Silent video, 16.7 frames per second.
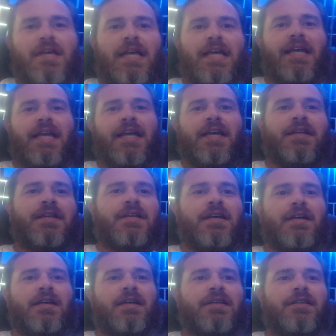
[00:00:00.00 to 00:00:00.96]
and
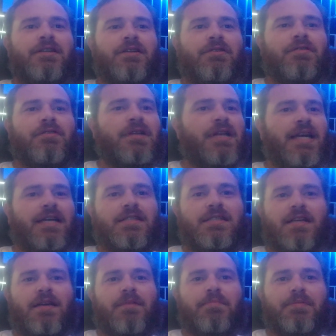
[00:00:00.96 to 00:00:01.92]
the next
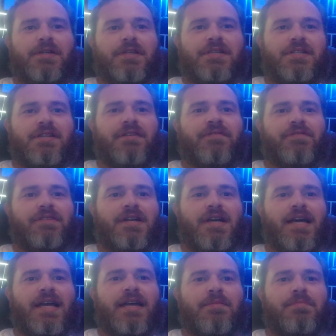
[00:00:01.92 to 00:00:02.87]
company's different
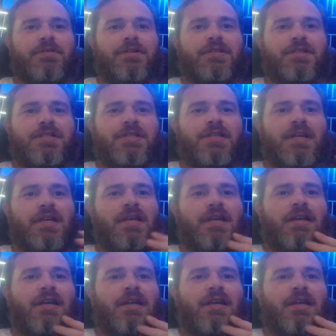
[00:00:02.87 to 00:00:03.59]
hybrids.